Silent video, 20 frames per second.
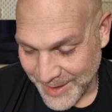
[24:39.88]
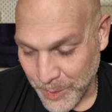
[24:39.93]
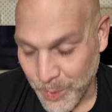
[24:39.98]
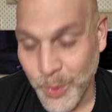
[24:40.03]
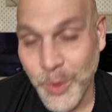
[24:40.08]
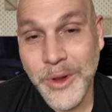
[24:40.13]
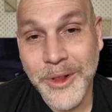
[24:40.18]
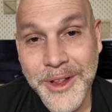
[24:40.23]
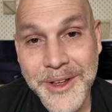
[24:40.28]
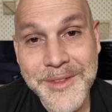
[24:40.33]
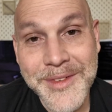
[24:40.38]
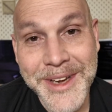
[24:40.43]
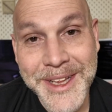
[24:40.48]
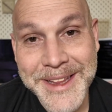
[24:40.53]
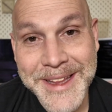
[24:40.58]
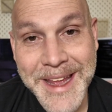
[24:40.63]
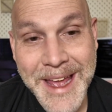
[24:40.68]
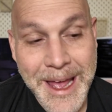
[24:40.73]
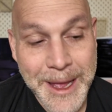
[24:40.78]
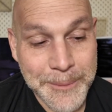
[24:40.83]
We'll leave it
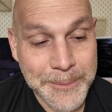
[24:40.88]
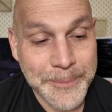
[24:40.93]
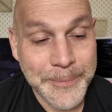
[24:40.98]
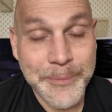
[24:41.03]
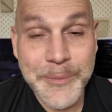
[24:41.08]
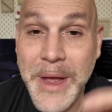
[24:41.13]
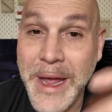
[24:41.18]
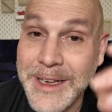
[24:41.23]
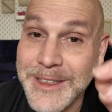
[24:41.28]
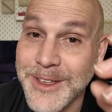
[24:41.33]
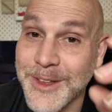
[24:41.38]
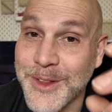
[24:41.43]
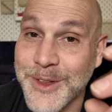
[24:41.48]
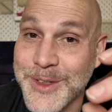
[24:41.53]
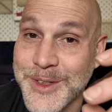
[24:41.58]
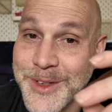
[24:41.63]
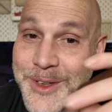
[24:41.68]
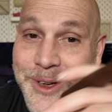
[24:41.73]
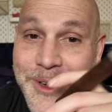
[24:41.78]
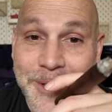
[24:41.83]
at that. Back to the
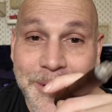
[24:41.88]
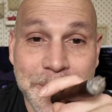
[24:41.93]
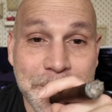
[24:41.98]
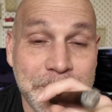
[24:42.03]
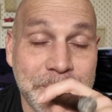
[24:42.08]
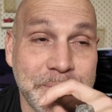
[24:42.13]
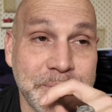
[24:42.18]
cigar.